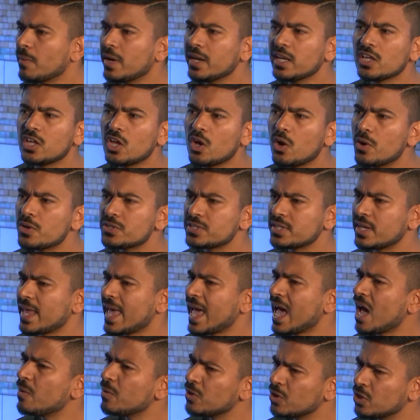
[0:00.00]
the money goes and
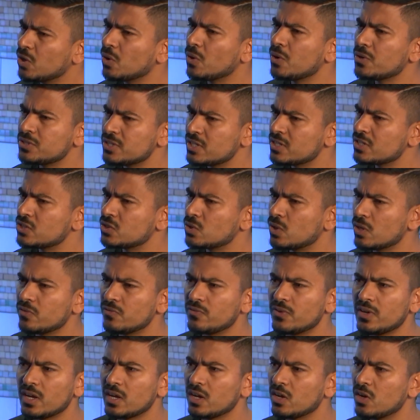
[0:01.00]
how it goes is sort
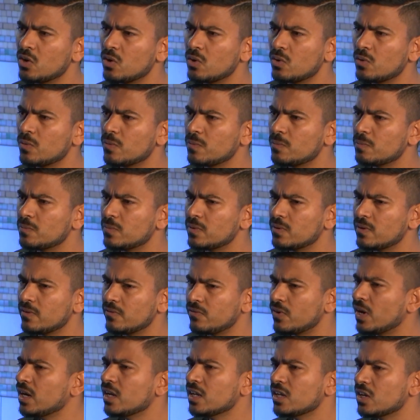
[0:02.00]
of a
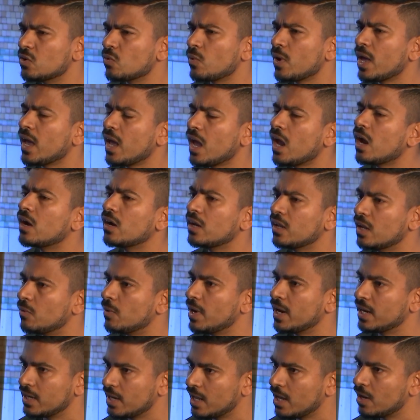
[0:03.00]
very gray area
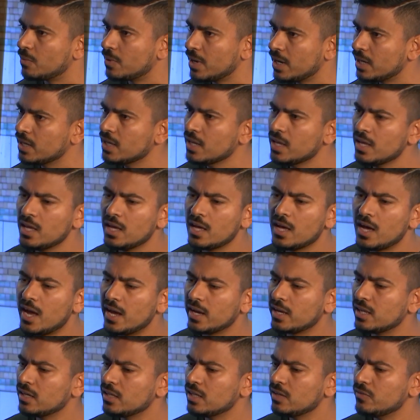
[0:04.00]
right now, right?
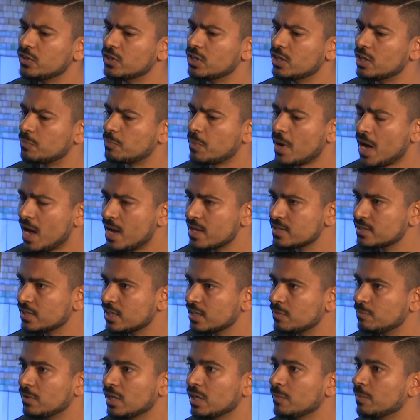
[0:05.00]
I can give you the
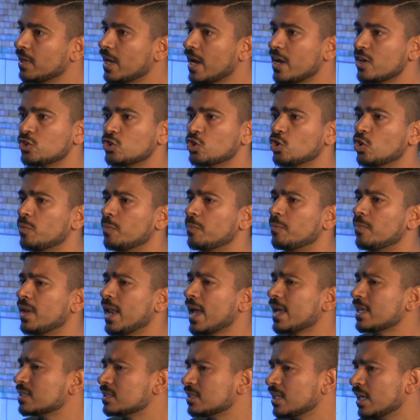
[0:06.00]
deposit, maybe I show up
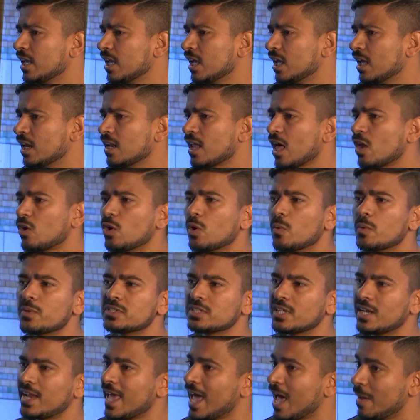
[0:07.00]
next day, and I don't know
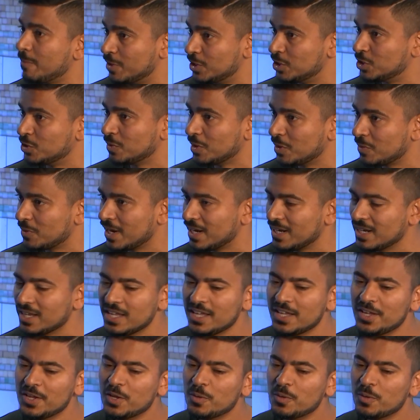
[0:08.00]
what's going to happen to it, right?